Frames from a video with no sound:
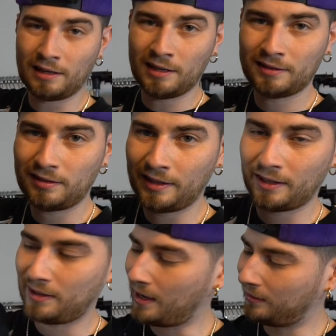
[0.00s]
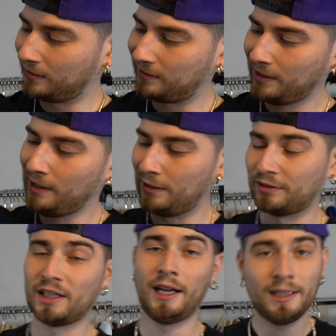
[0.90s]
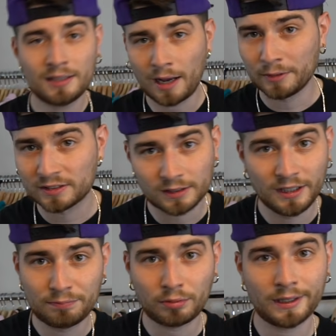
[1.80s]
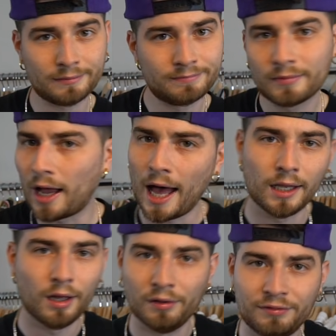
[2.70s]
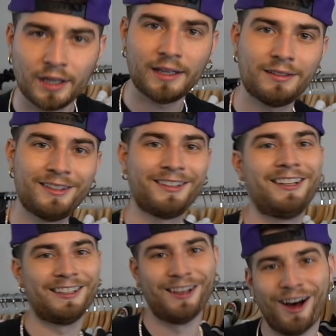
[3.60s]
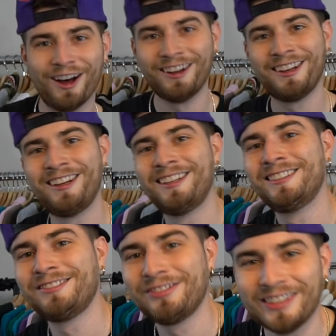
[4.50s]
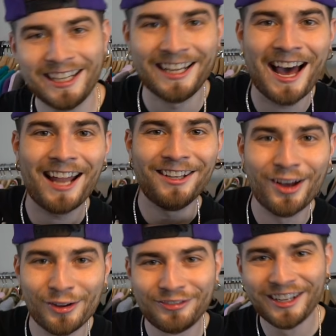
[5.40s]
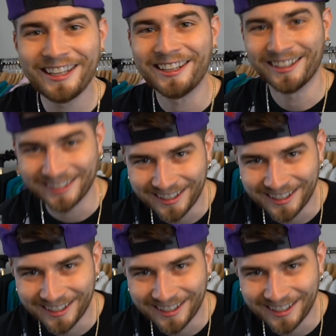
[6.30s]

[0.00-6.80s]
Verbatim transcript: Gunslinger down the sleeves. Anytime there's sleeve print, I love it. Yeah. And I love it.